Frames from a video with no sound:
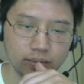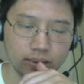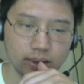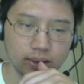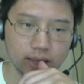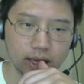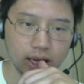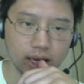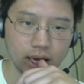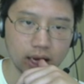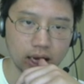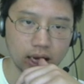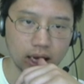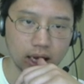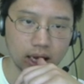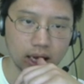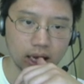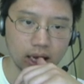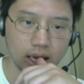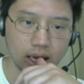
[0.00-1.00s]

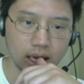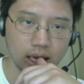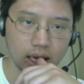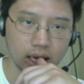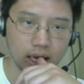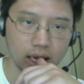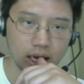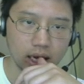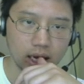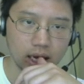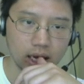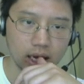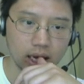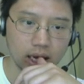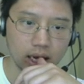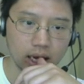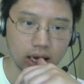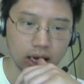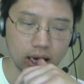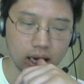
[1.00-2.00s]

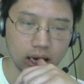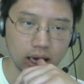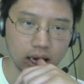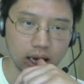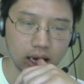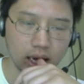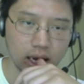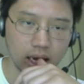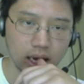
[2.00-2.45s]
No one is speaking in this clip.